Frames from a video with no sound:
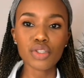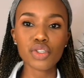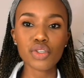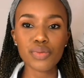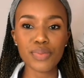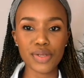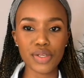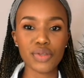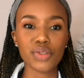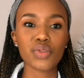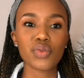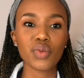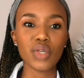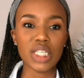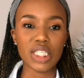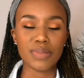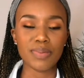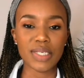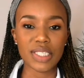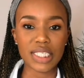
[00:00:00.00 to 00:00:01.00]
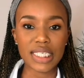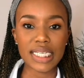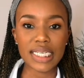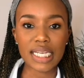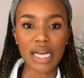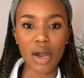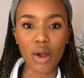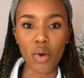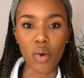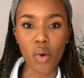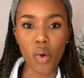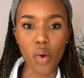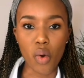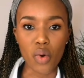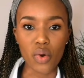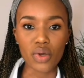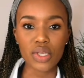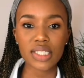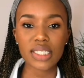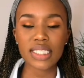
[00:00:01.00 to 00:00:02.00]
to be useful, especially in our
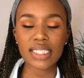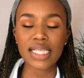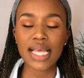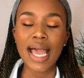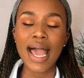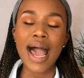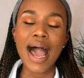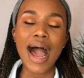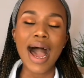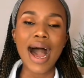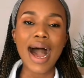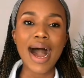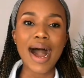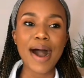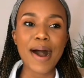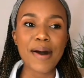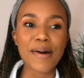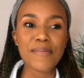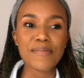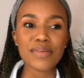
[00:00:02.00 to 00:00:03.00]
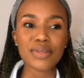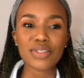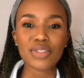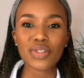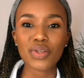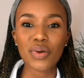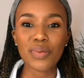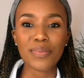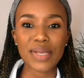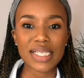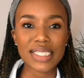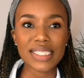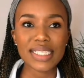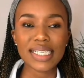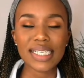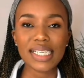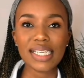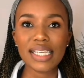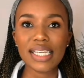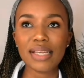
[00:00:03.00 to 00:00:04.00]
course. So
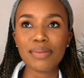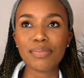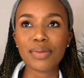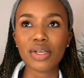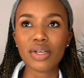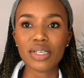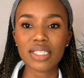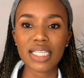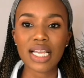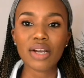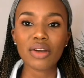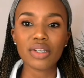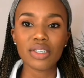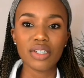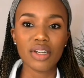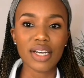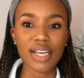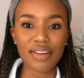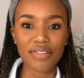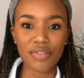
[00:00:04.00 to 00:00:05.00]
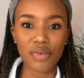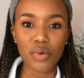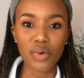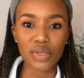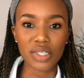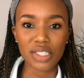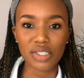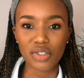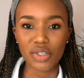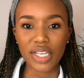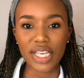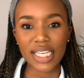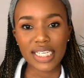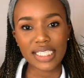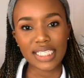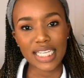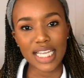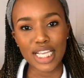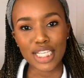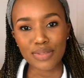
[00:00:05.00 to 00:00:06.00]
basically, because I could not afford to
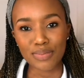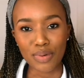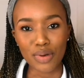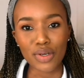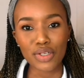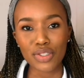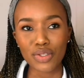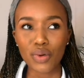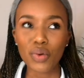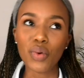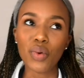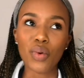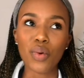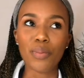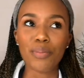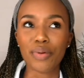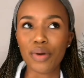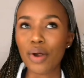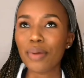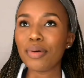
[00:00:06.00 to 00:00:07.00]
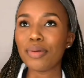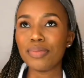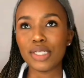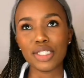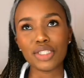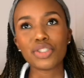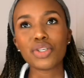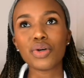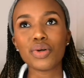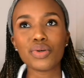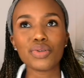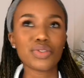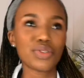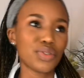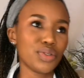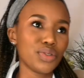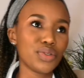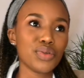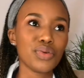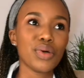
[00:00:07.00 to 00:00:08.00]
get textbooks, or probably chose
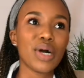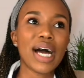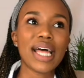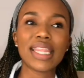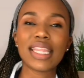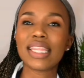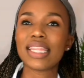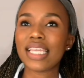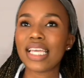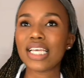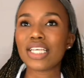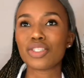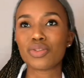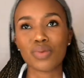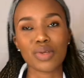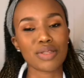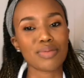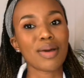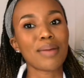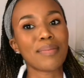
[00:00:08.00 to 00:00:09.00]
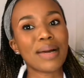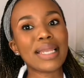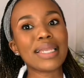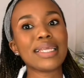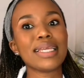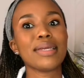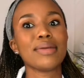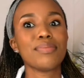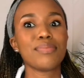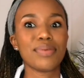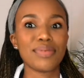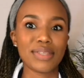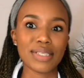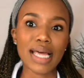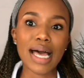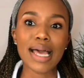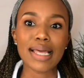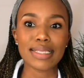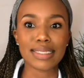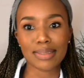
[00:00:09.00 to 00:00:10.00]
to do other things with my money
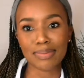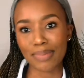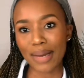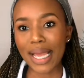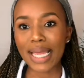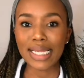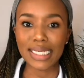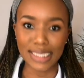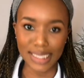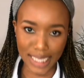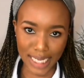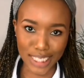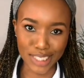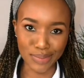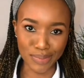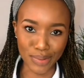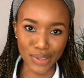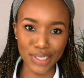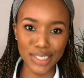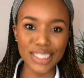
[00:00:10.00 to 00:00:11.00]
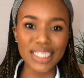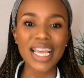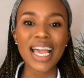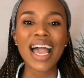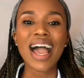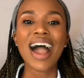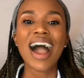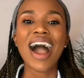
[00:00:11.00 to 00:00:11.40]
besides buying textbooks,